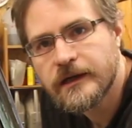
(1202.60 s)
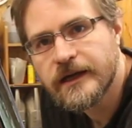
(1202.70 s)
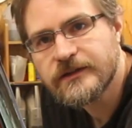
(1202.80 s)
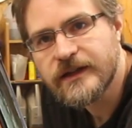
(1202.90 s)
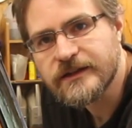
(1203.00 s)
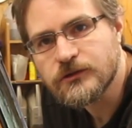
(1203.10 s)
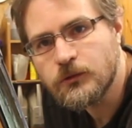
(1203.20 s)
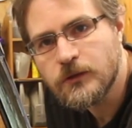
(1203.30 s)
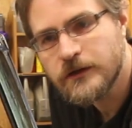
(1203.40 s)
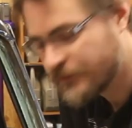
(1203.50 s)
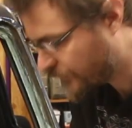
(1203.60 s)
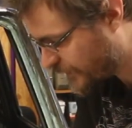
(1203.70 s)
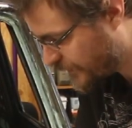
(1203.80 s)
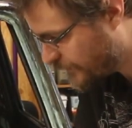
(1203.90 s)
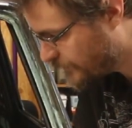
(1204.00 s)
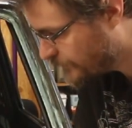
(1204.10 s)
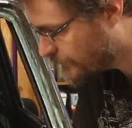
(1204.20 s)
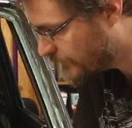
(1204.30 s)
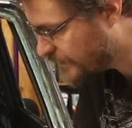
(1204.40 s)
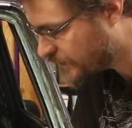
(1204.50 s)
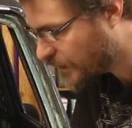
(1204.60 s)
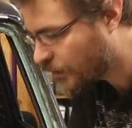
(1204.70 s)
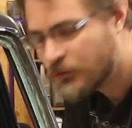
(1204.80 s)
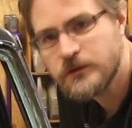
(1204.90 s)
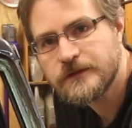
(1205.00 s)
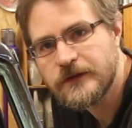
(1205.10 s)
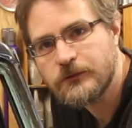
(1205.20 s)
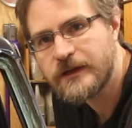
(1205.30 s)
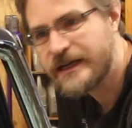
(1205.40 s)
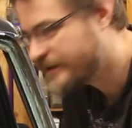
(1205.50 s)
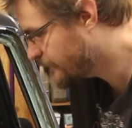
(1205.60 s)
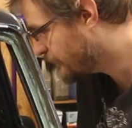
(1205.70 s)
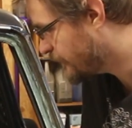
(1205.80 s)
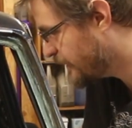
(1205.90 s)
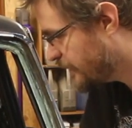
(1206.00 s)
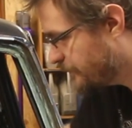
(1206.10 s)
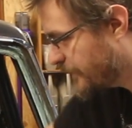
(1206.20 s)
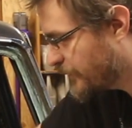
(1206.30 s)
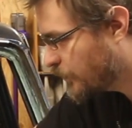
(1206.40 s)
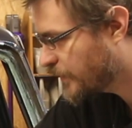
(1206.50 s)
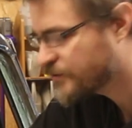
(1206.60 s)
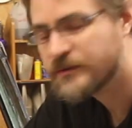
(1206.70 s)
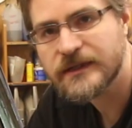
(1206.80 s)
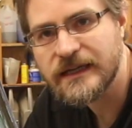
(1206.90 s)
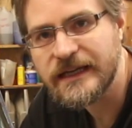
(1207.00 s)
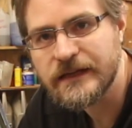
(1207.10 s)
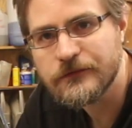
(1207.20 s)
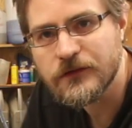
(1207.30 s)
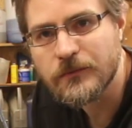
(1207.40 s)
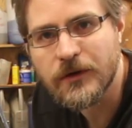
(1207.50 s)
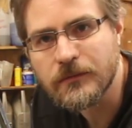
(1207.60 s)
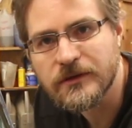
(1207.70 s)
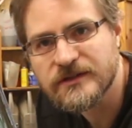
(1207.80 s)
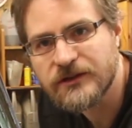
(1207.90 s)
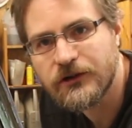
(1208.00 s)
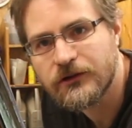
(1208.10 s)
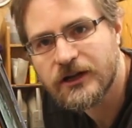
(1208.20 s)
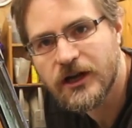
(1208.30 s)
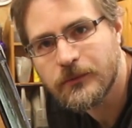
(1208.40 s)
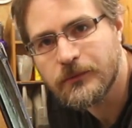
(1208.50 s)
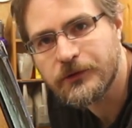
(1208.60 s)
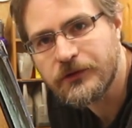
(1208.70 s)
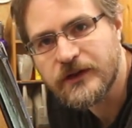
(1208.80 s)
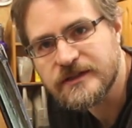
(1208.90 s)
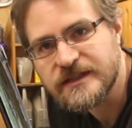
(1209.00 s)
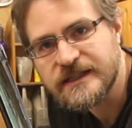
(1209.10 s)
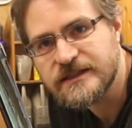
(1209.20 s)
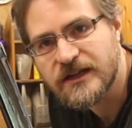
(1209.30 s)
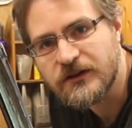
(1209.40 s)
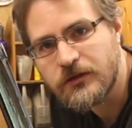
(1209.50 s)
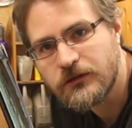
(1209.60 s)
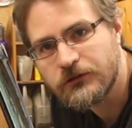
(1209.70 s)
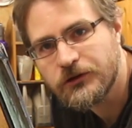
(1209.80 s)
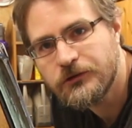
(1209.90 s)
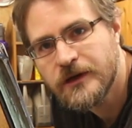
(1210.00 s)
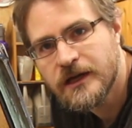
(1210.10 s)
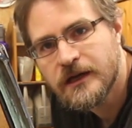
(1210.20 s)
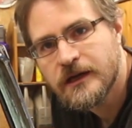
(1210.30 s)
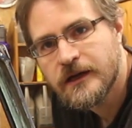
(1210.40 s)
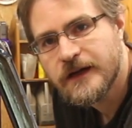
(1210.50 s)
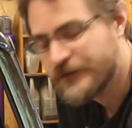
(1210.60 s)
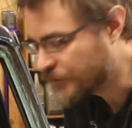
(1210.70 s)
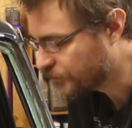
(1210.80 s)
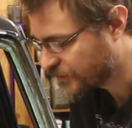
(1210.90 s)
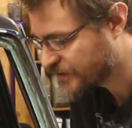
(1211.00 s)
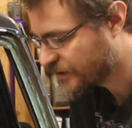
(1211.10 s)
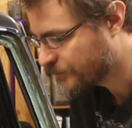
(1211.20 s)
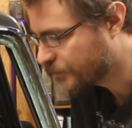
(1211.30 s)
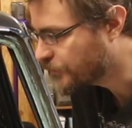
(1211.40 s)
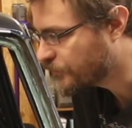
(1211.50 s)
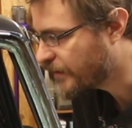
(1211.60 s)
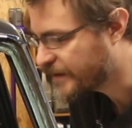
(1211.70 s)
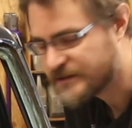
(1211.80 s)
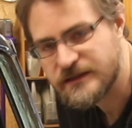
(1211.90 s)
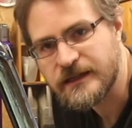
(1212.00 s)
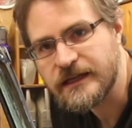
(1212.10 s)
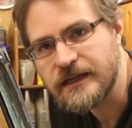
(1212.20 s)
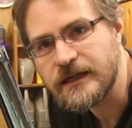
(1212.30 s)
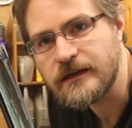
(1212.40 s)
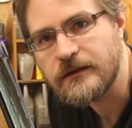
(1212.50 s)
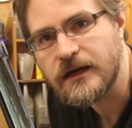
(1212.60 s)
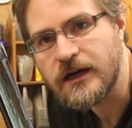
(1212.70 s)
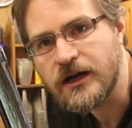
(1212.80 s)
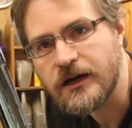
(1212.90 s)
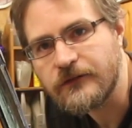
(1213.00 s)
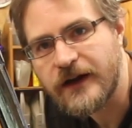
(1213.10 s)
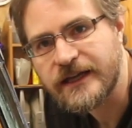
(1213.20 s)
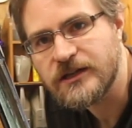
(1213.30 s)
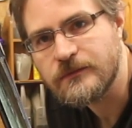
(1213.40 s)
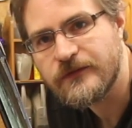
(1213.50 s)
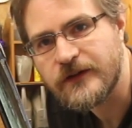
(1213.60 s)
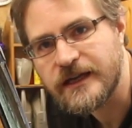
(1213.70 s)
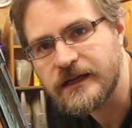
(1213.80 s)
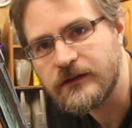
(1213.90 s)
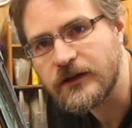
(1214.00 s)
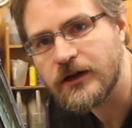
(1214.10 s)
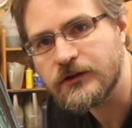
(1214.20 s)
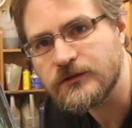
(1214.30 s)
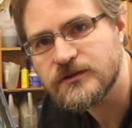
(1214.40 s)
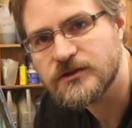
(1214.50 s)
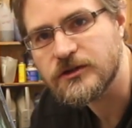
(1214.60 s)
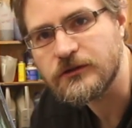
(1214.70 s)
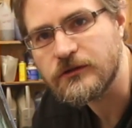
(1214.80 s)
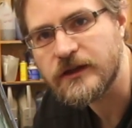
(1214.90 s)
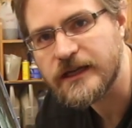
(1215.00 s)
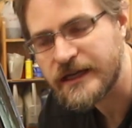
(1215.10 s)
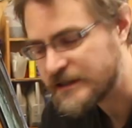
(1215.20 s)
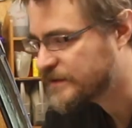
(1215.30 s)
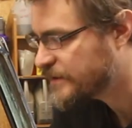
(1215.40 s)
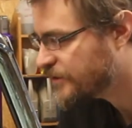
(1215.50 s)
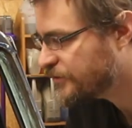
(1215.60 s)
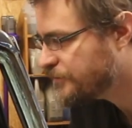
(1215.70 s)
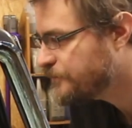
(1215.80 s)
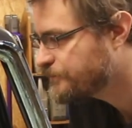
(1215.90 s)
Okay, so that's all of the little holes filled in. The bigger ones I'm going to leave for the moment because there are a couple more things that need to go through. For example, there's the vacuum feed that goes to the ECU,